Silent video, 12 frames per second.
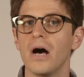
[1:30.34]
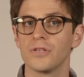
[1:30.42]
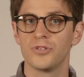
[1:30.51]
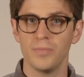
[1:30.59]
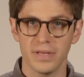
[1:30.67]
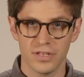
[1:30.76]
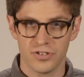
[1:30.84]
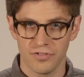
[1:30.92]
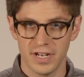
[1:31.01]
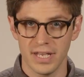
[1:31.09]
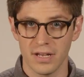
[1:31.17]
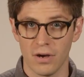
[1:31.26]
Assuming that you're
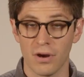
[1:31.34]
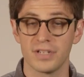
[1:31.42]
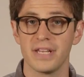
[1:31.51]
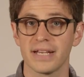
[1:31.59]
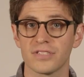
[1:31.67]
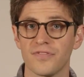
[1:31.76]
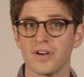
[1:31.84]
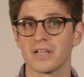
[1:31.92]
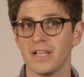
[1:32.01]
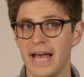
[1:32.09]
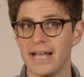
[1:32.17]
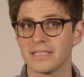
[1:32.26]
reading a hard text for a
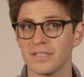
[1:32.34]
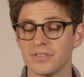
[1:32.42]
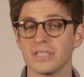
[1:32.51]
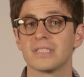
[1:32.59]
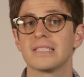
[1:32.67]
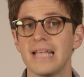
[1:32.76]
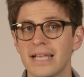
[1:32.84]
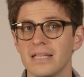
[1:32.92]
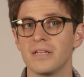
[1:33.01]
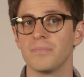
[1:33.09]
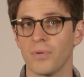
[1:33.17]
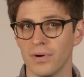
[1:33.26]
class, there's a
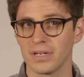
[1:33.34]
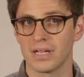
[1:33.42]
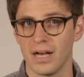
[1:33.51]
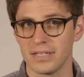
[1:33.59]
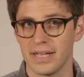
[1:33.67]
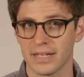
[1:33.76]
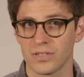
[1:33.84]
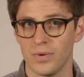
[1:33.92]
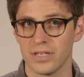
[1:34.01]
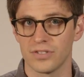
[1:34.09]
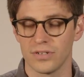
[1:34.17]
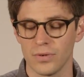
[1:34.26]
second important context
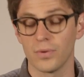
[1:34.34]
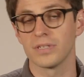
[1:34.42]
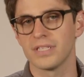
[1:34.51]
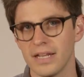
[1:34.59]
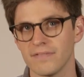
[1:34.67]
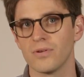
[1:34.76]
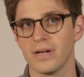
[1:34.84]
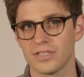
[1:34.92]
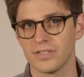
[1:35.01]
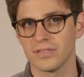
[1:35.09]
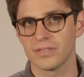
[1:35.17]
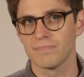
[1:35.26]
question, or set of
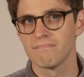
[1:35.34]
questions.